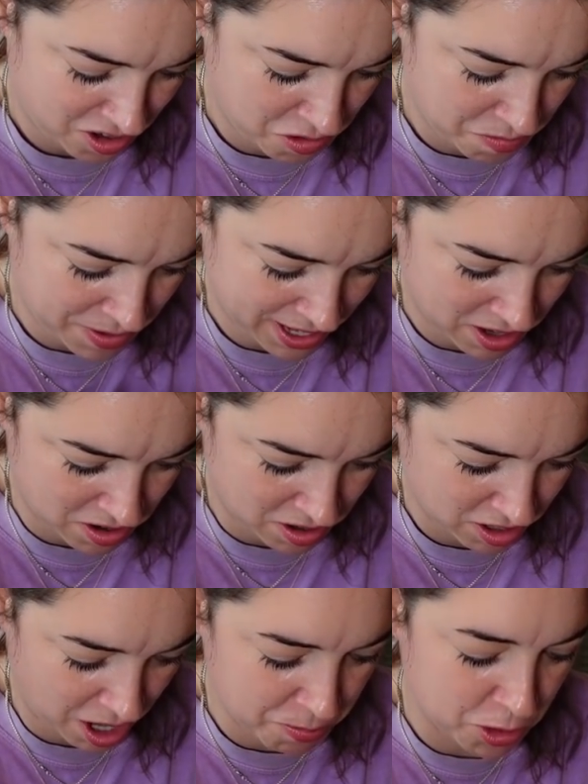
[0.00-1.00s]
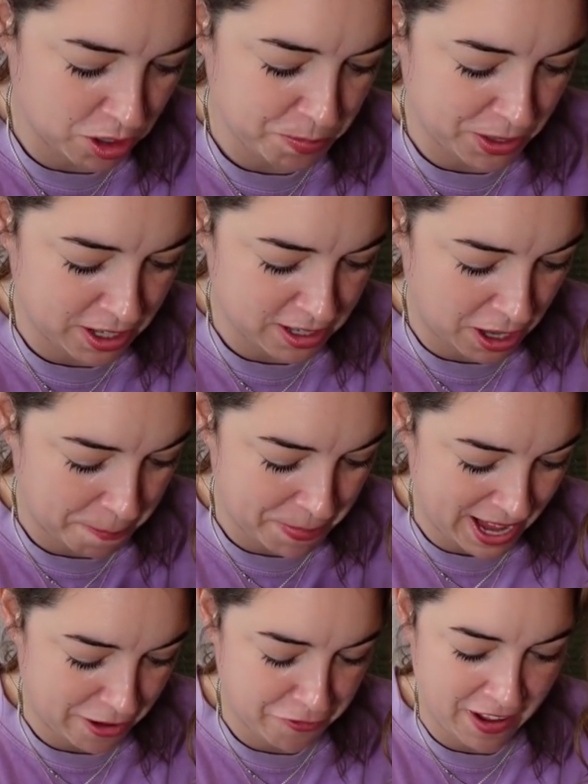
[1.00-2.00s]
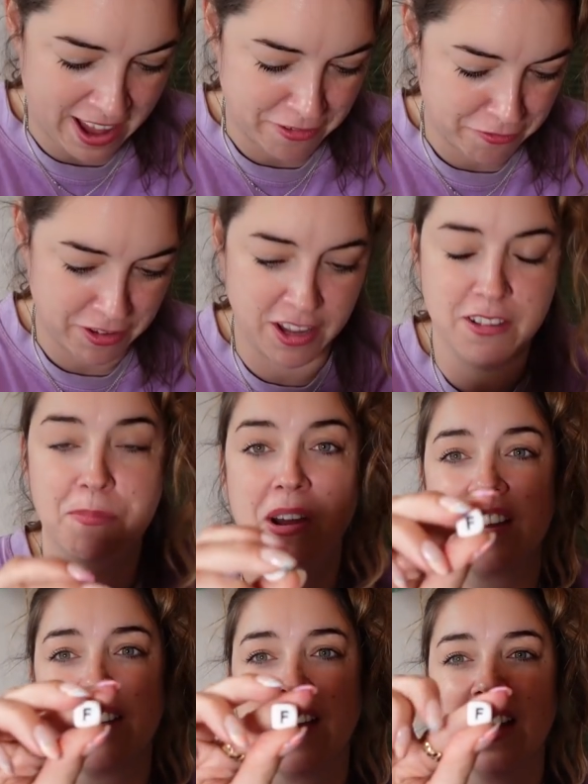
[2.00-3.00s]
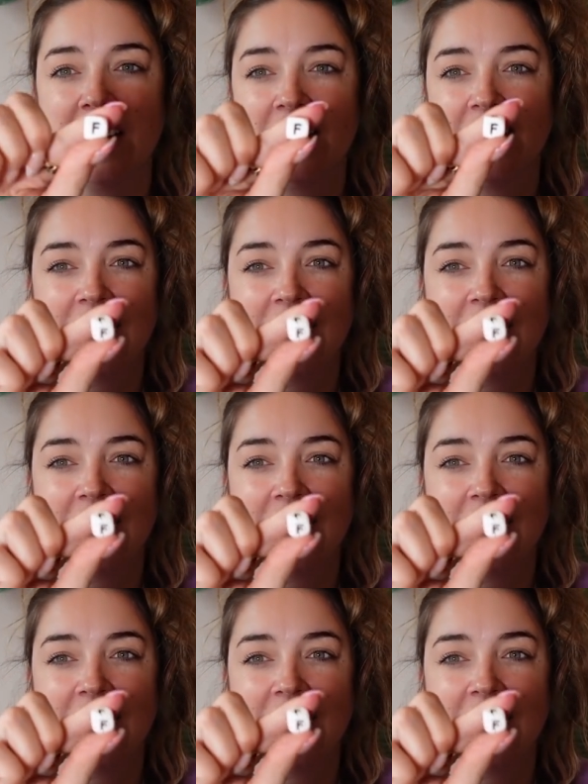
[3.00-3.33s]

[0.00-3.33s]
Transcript: Oh my God, I'm not, but it's like BFF you could put in there.